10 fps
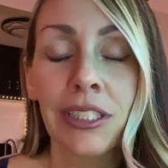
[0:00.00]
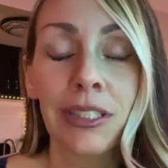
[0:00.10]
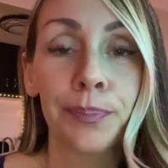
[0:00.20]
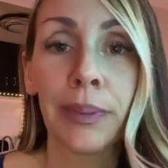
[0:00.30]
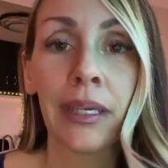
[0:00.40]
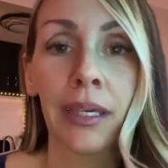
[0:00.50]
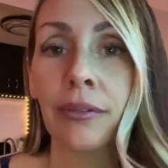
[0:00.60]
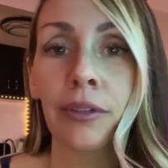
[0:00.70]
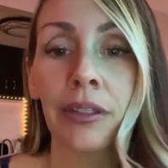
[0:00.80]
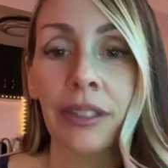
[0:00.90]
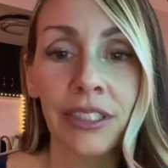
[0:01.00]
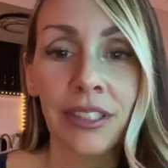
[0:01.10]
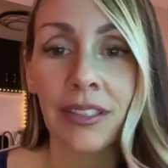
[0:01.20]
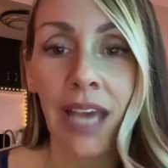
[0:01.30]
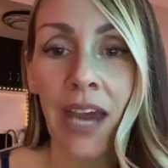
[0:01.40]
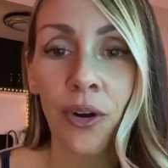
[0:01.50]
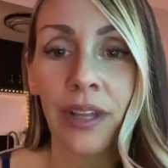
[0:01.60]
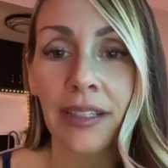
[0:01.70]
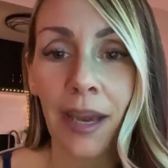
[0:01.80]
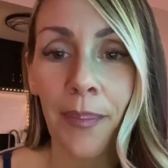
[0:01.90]
speaking, really. I
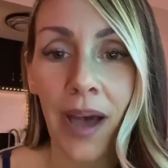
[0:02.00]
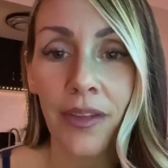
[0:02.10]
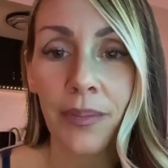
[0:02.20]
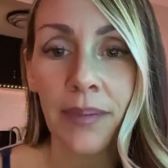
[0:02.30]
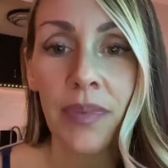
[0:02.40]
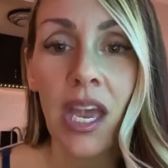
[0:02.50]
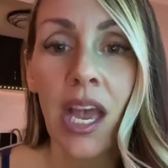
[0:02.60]
don't let that bother me.